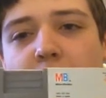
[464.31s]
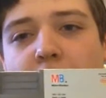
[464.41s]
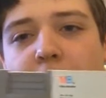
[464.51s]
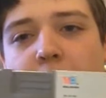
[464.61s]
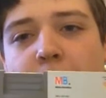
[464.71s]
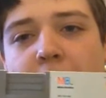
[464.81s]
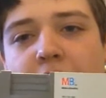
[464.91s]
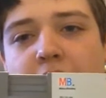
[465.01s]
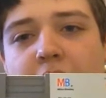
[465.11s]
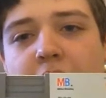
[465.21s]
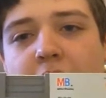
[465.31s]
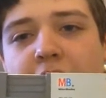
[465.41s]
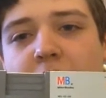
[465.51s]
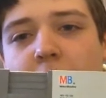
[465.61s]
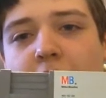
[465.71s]
You have to basically
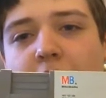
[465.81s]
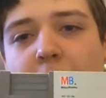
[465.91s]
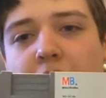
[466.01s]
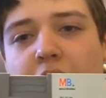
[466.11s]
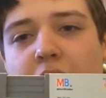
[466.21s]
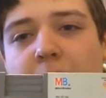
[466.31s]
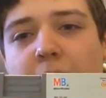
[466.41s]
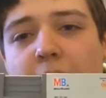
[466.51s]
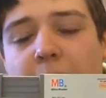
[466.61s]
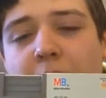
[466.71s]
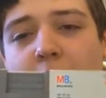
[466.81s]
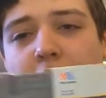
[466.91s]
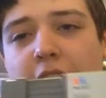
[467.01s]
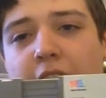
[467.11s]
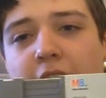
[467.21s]
guess where the enemies are going to be before
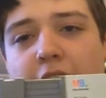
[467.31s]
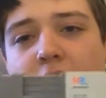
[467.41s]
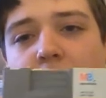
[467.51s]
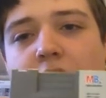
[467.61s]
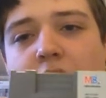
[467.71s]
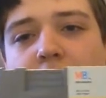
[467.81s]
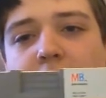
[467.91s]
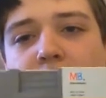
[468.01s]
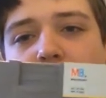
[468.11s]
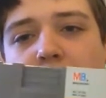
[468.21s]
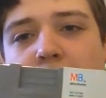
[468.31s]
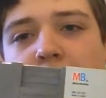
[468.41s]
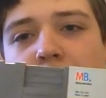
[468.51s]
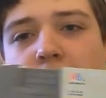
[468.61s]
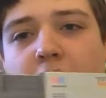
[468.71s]
they get there. So this
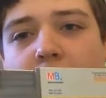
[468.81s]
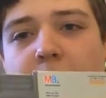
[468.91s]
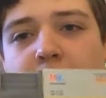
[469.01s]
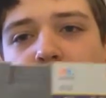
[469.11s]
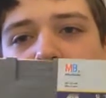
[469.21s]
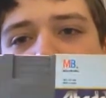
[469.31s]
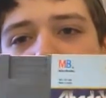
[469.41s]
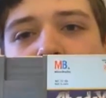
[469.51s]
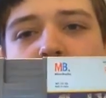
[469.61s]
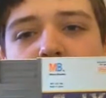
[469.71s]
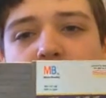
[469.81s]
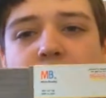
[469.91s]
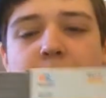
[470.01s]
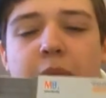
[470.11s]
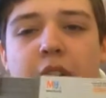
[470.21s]
is a game that's
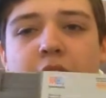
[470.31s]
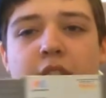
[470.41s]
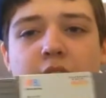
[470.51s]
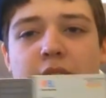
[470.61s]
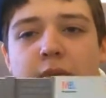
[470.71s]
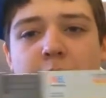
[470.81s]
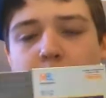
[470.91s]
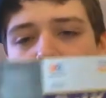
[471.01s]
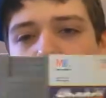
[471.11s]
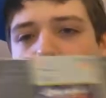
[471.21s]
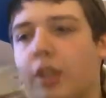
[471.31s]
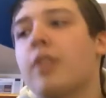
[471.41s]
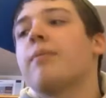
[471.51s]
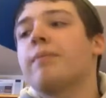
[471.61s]
challenging, but it's pretty good.